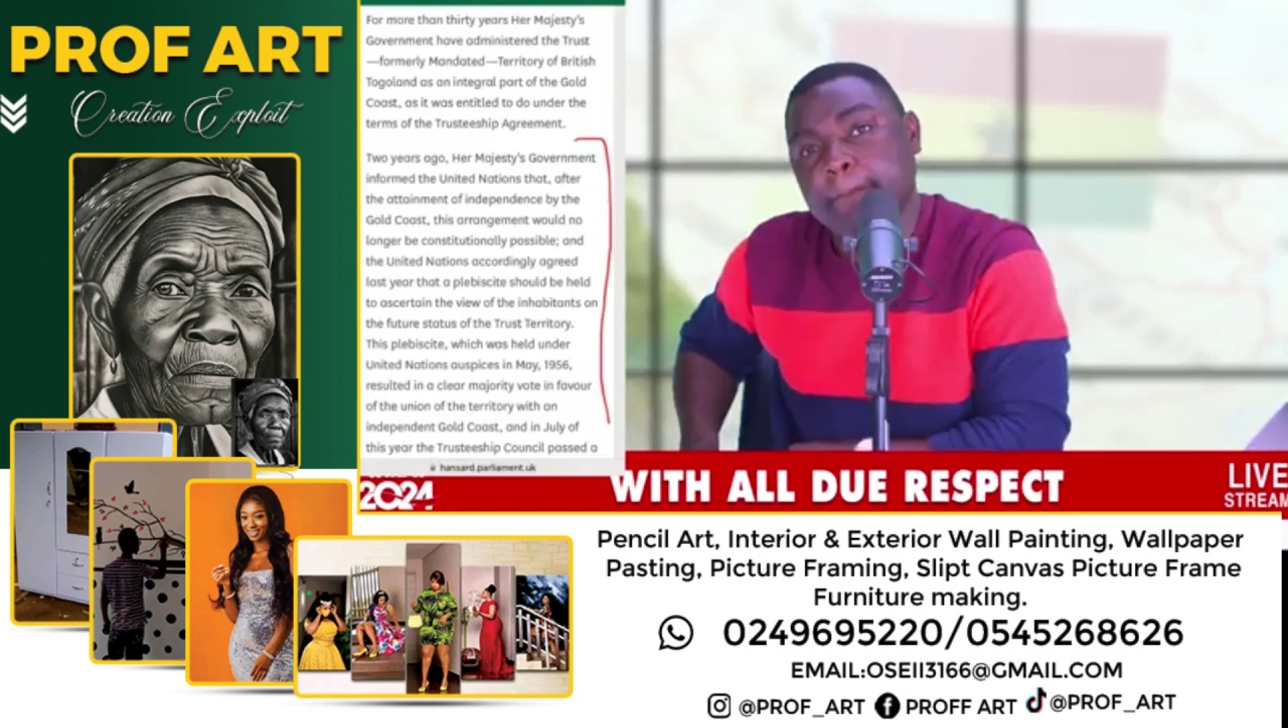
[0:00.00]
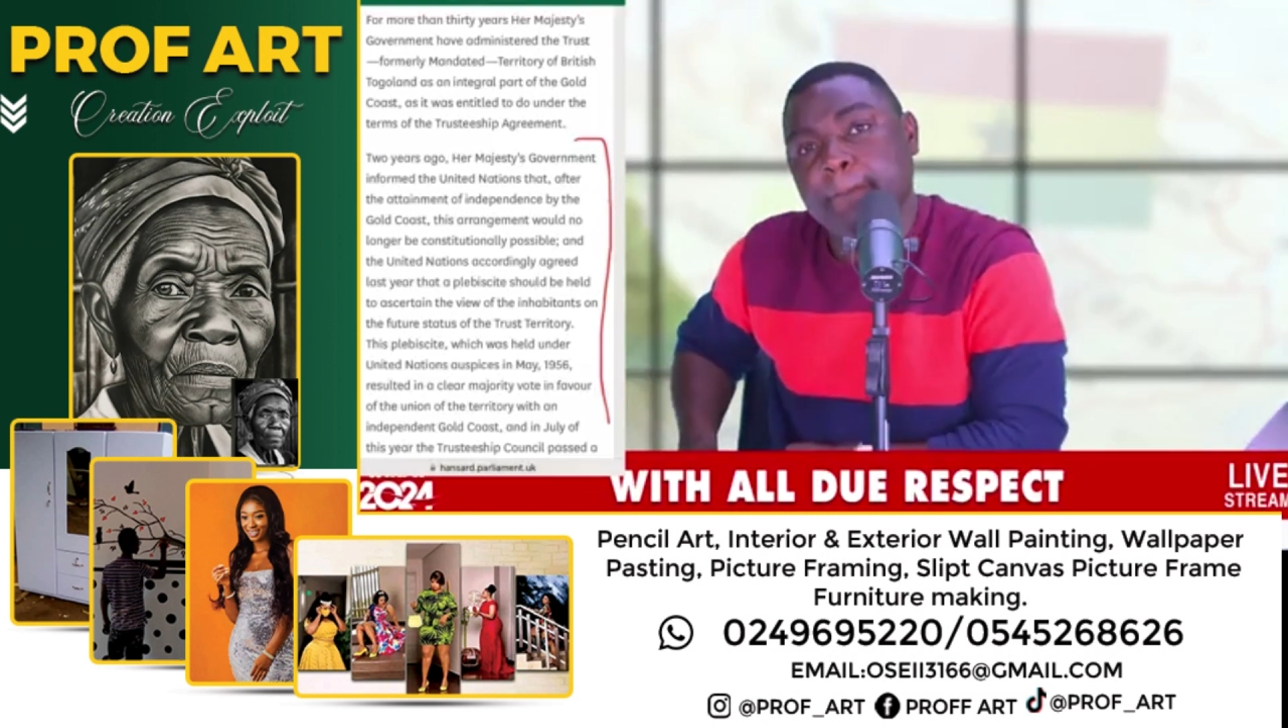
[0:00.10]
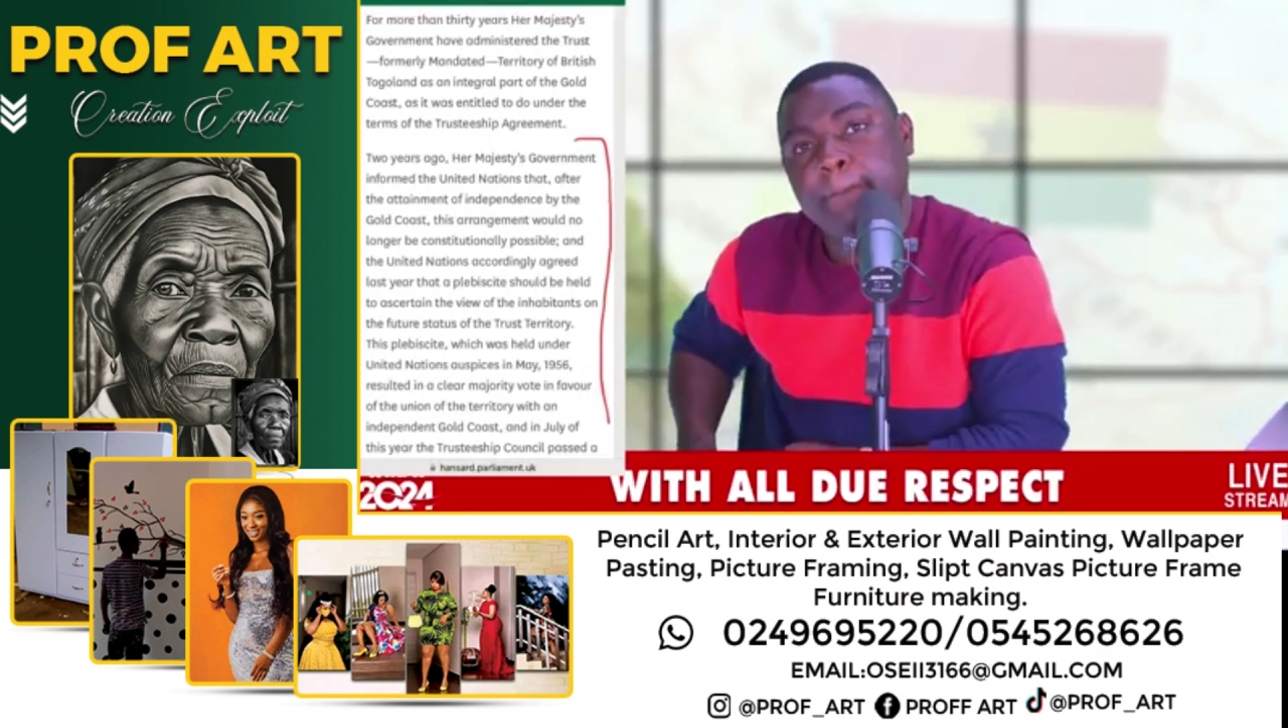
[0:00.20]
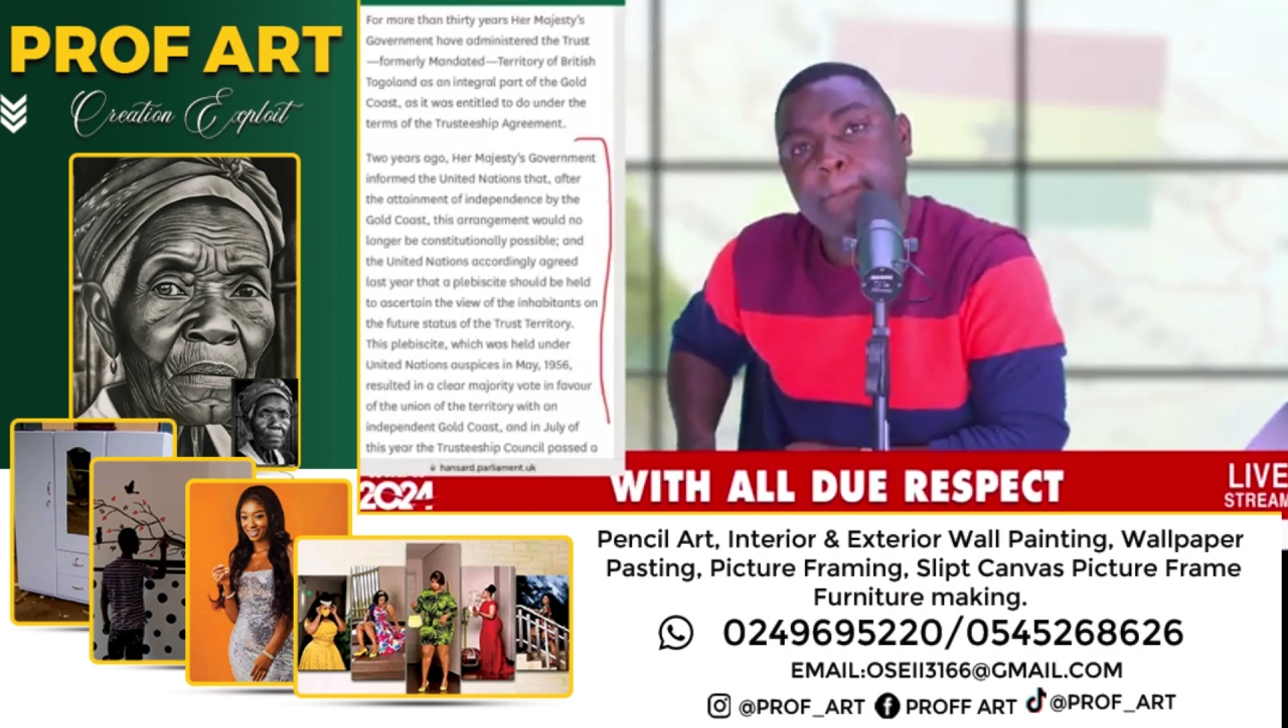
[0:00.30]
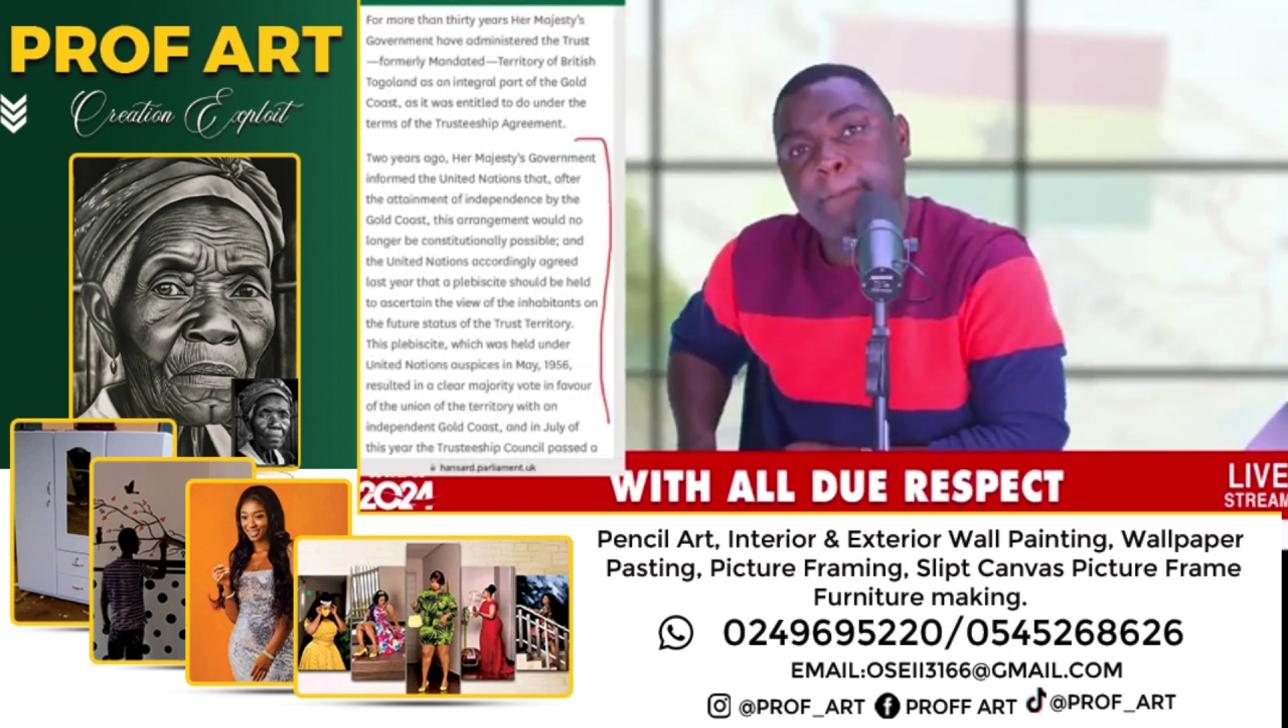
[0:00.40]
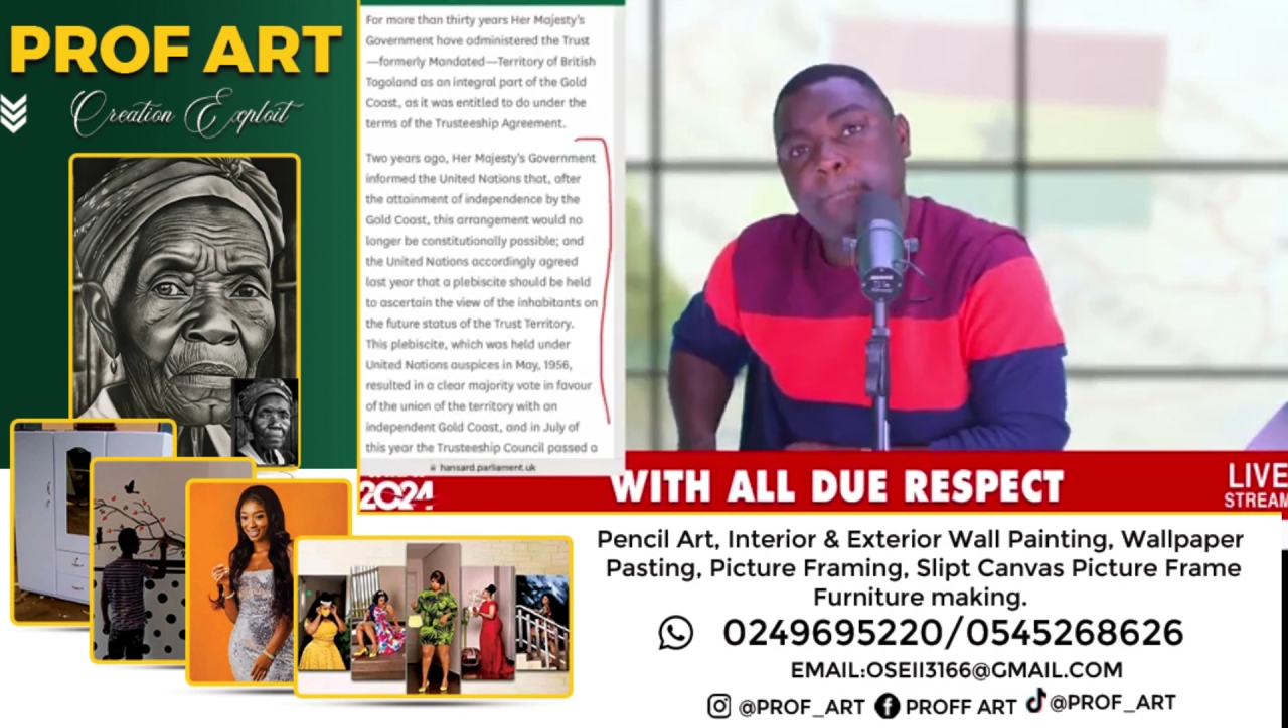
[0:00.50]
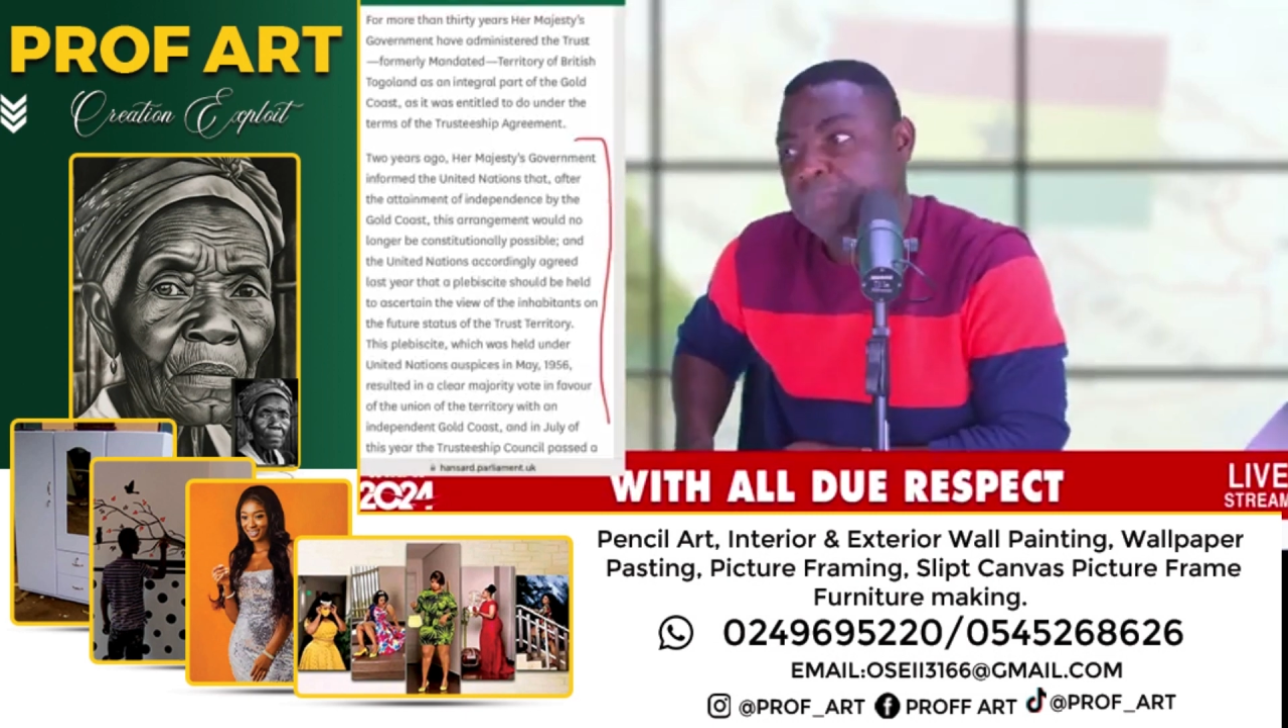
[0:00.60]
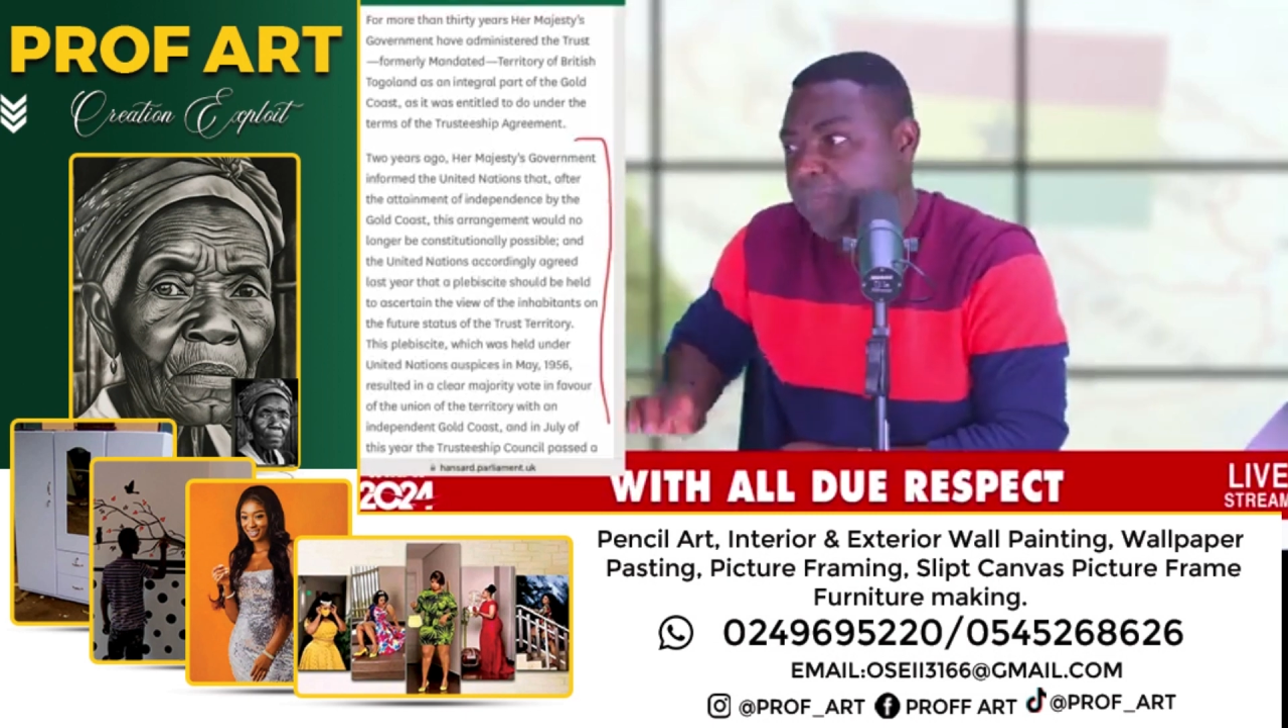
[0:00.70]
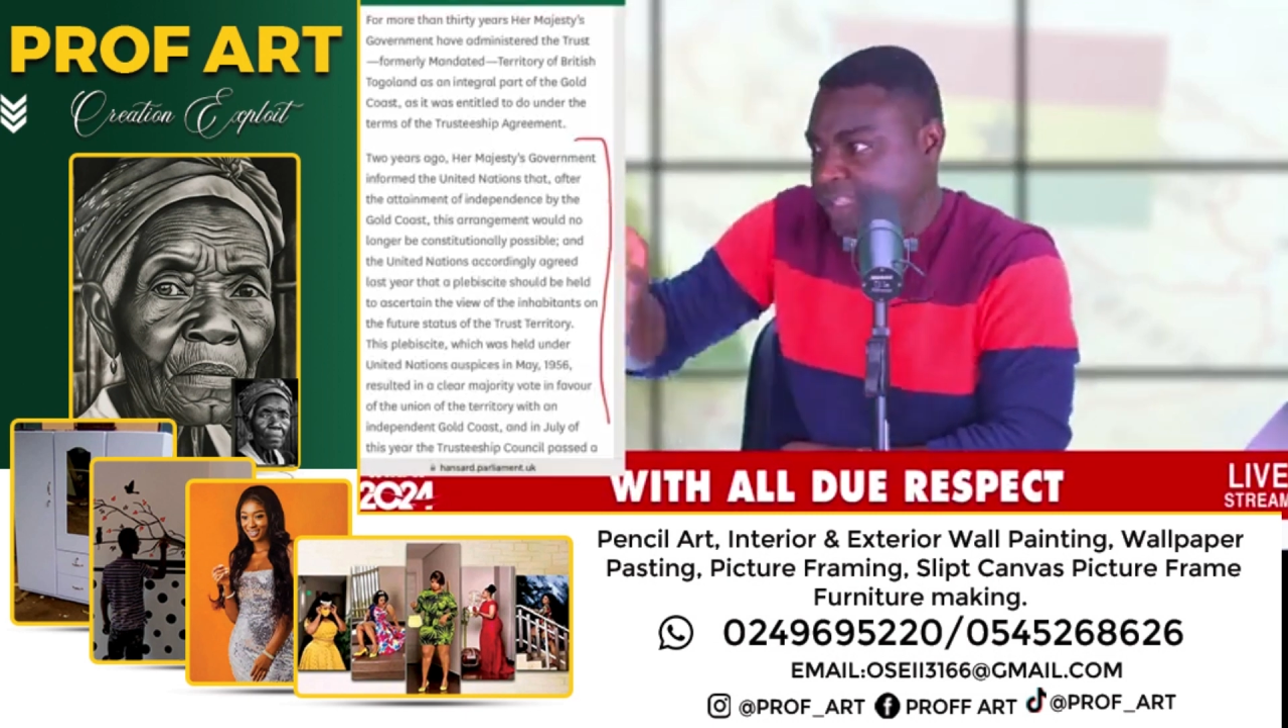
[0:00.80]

has that